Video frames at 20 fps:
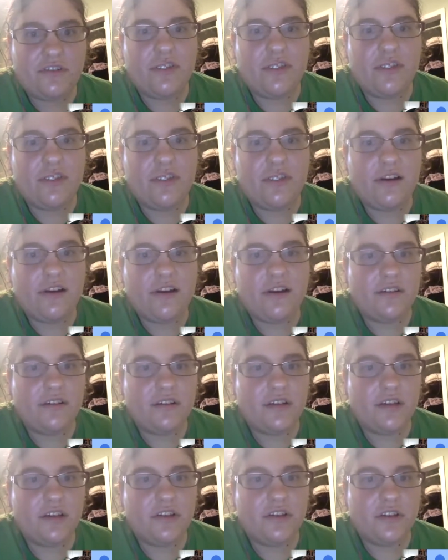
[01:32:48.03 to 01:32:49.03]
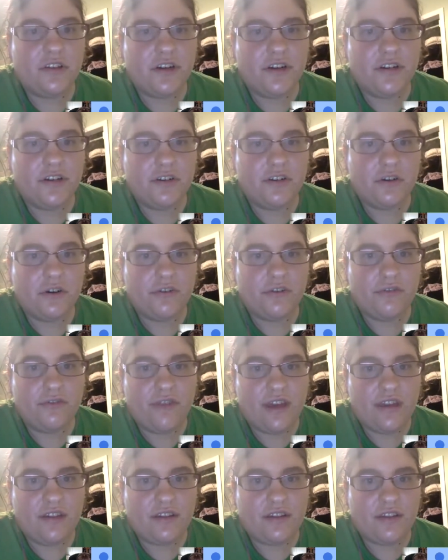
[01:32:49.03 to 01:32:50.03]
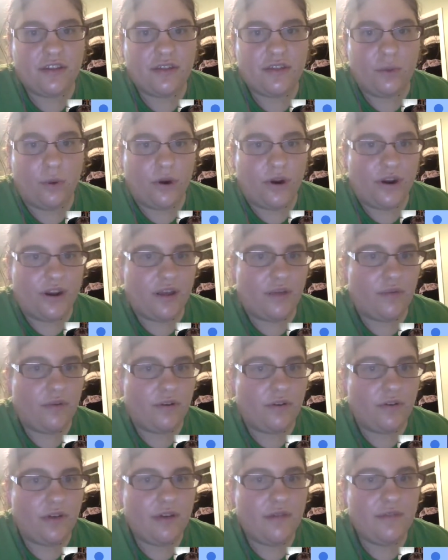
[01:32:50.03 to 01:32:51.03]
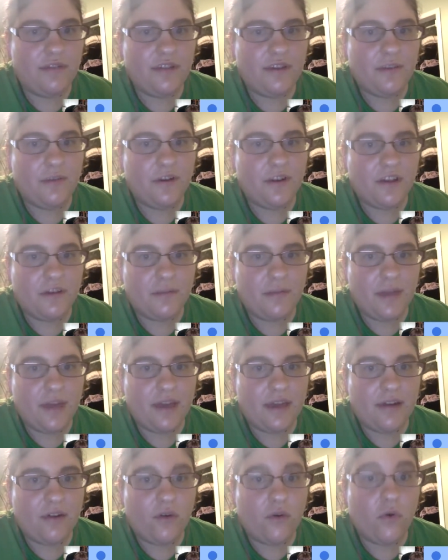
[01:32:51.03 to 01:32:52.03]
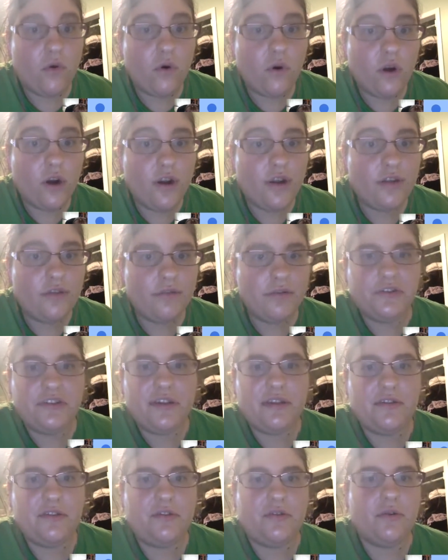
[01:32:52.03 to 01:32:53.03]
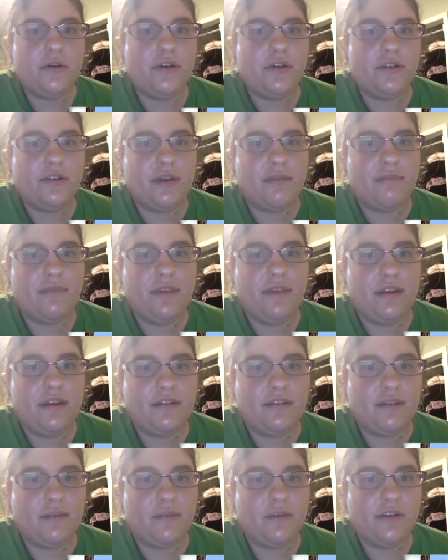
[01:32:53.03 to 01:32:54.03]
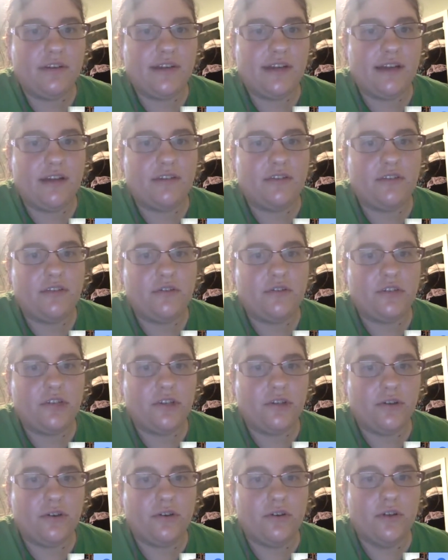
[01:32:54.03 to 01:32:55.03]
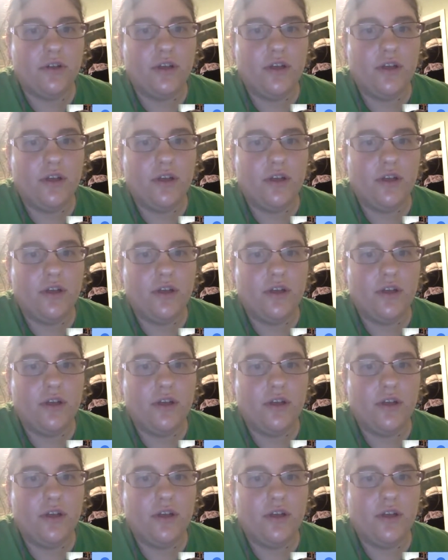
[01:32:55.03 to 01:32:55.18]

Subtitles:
there is assert or face authority. When you give someone command or you resist doing something someone tells you to.